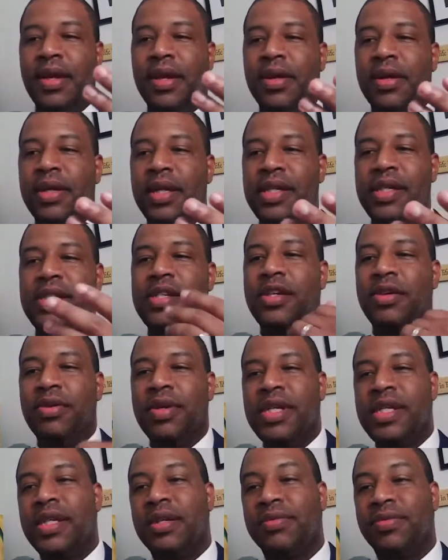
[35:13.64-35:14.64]
This is a
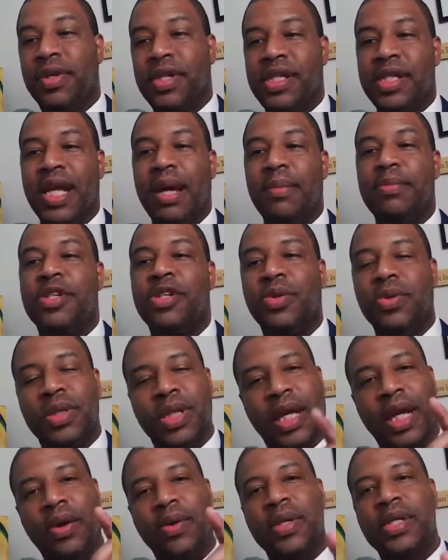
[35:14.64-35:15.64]
reason for STEM schools. And
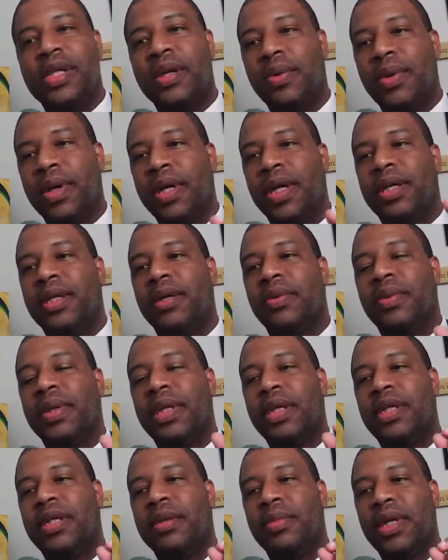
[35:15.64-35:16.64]
I would say, Juanetta, we
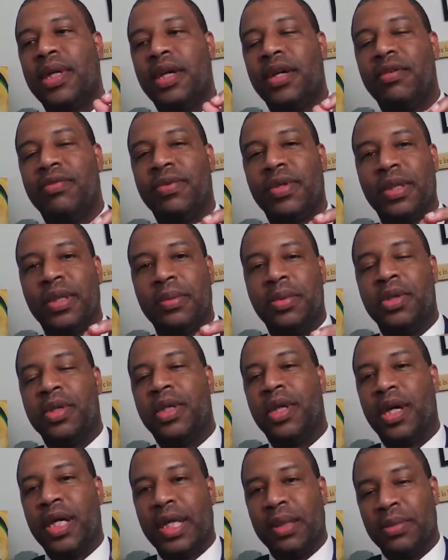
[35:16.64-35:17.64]
need to be careful about
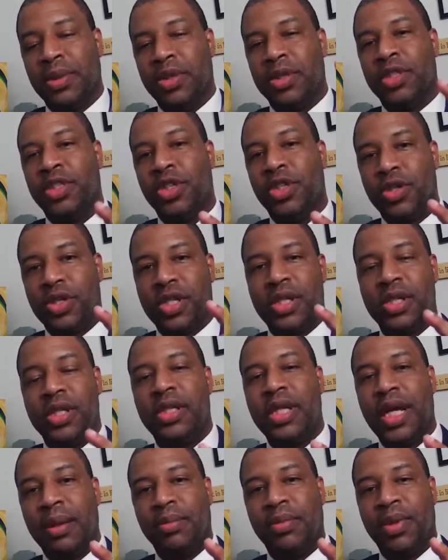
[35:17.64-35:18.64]
talking about just
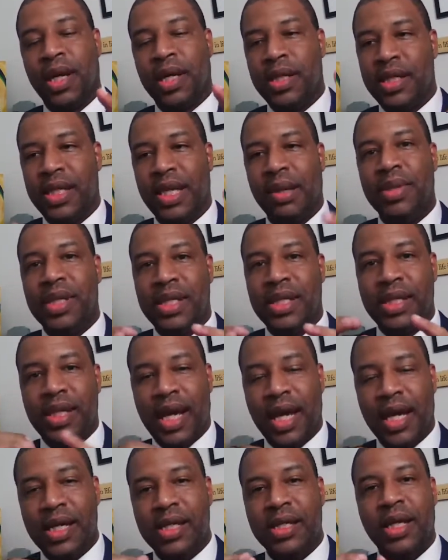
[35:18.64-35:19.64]
STEM, right? STEM is
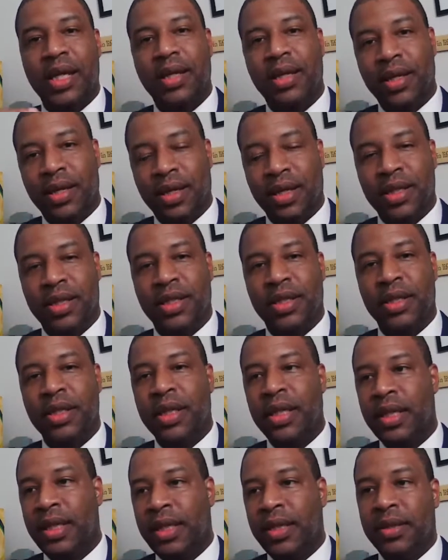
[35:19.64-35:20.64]
science, technology,
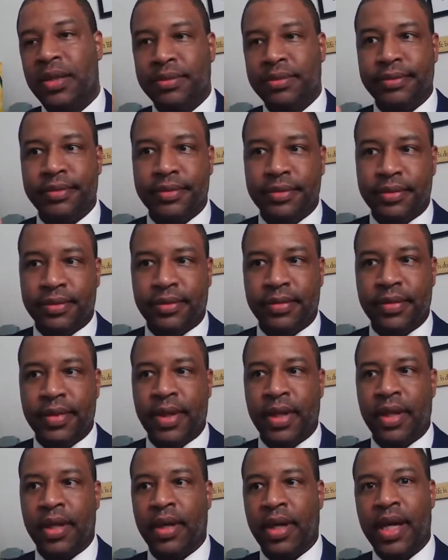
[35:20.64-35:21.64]

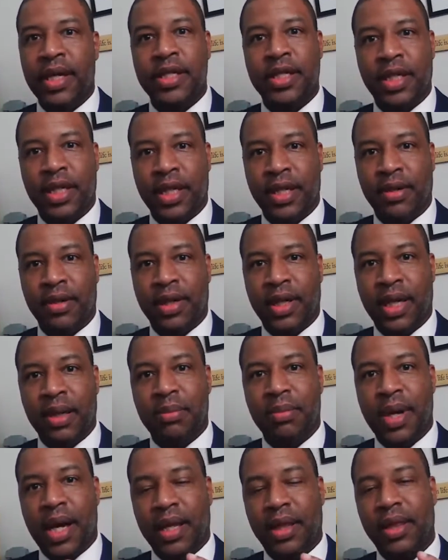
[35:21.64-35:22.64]
engineering, and
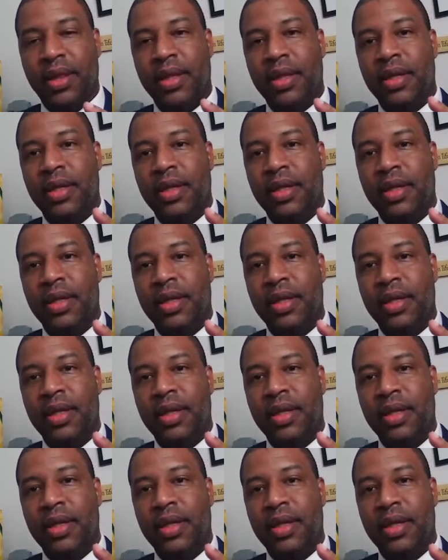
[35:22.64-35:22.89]
math.